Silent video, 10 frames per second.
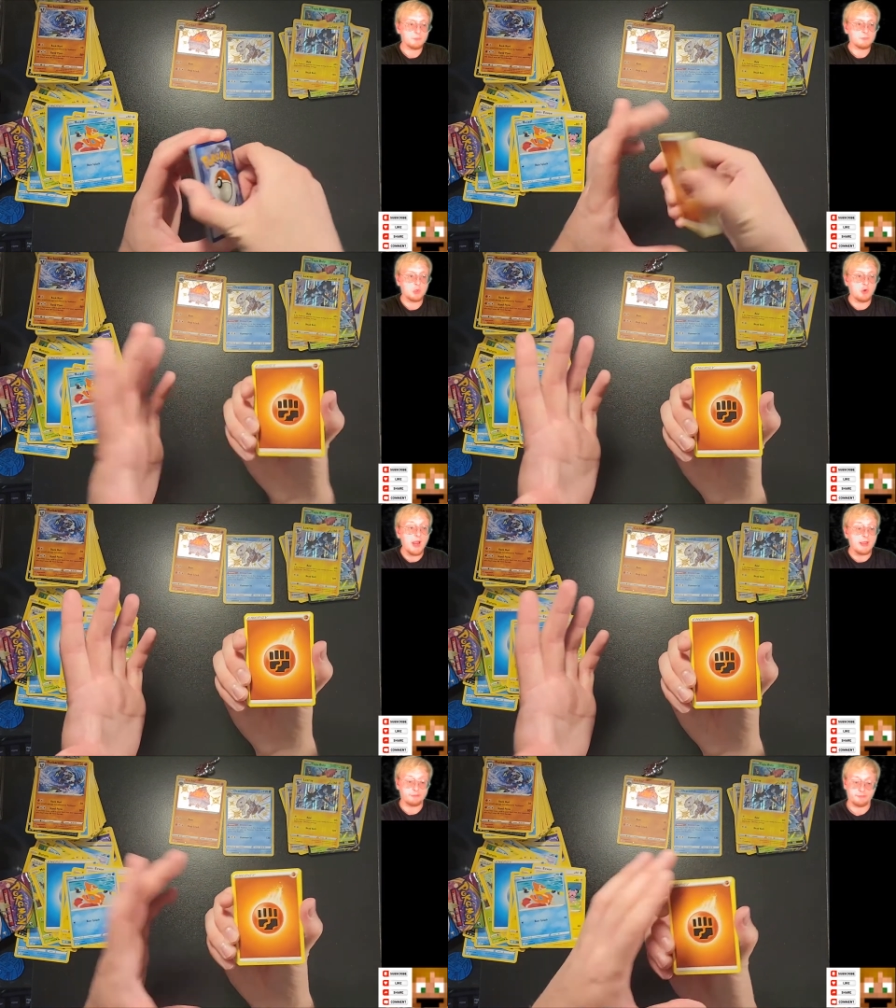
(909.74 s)

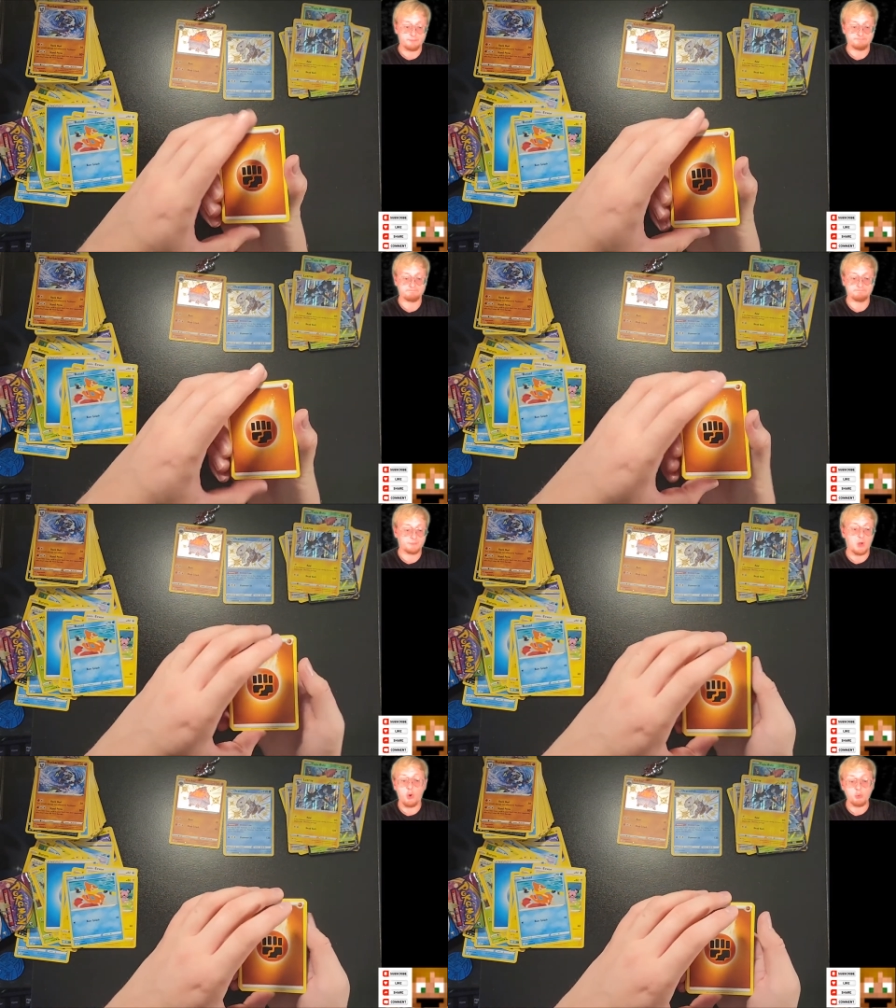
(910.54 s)
Grass.
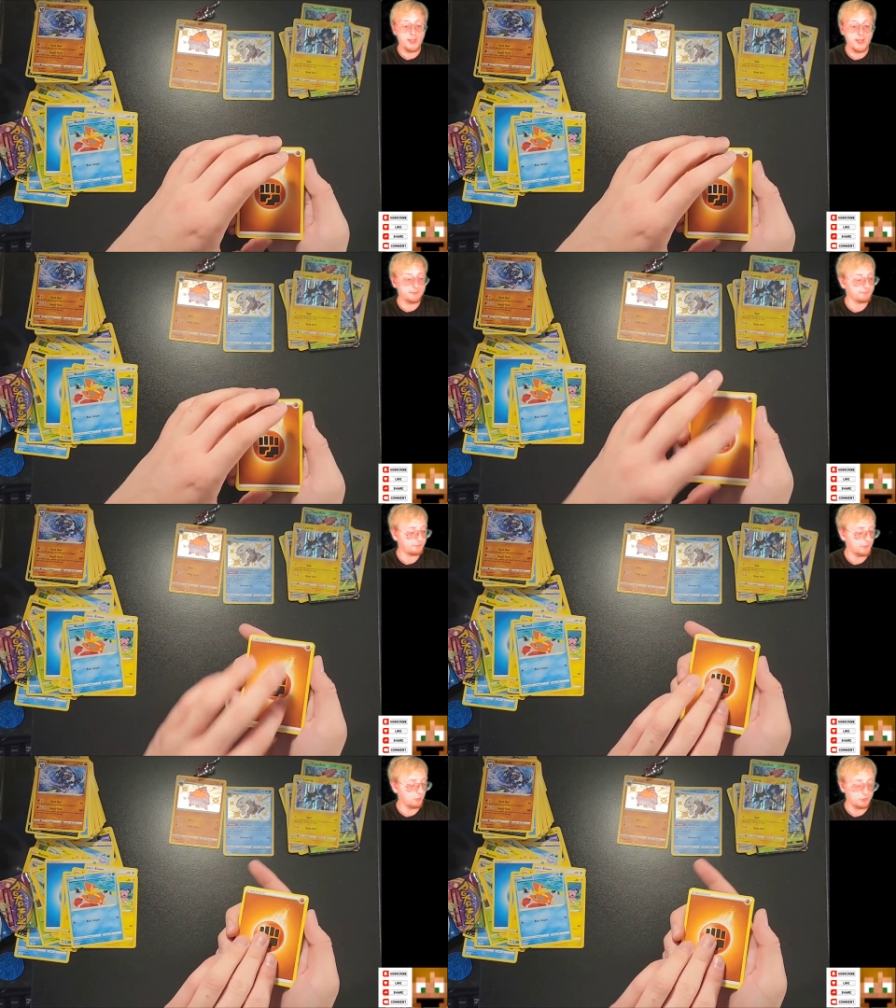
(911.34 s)
Okay,
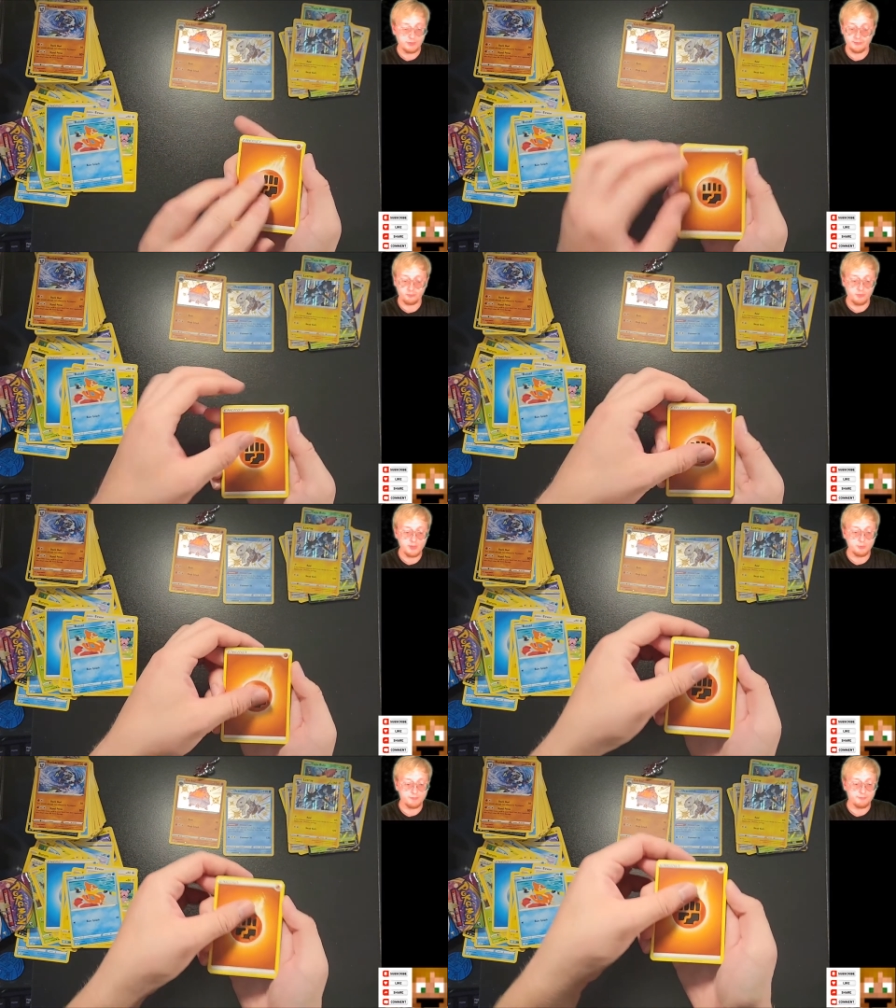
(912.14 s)
we, that's
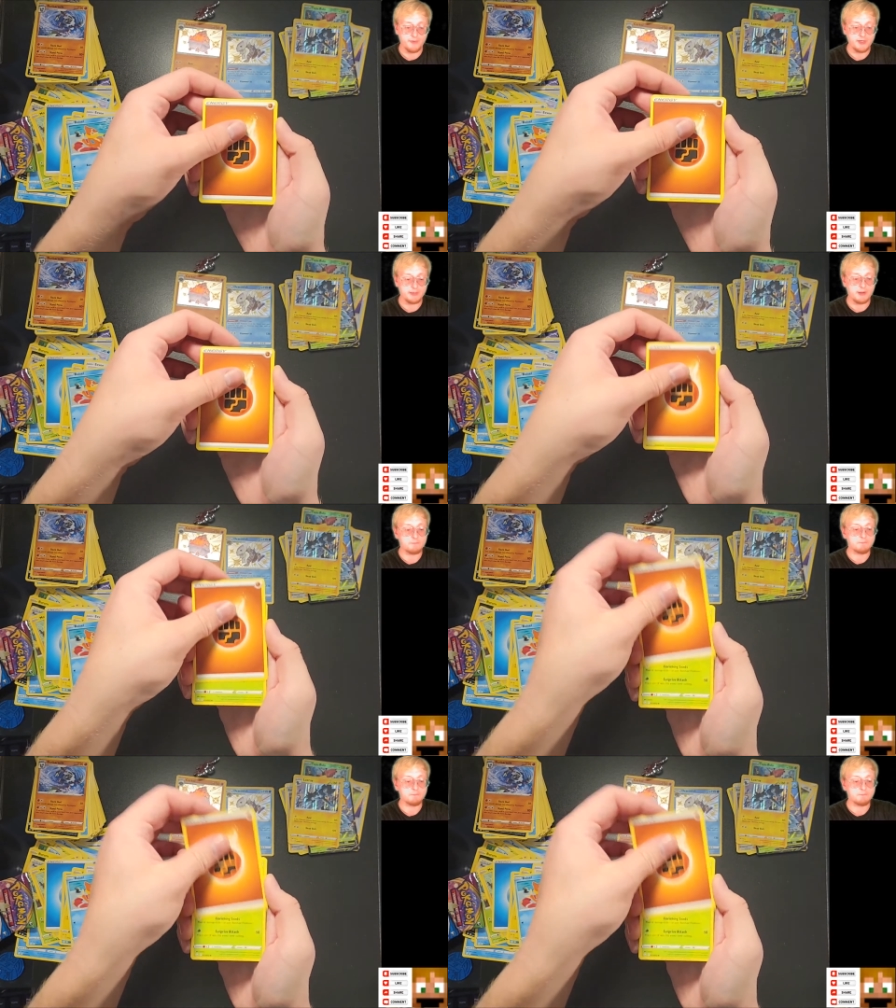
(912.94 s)
great. We have a fighting now.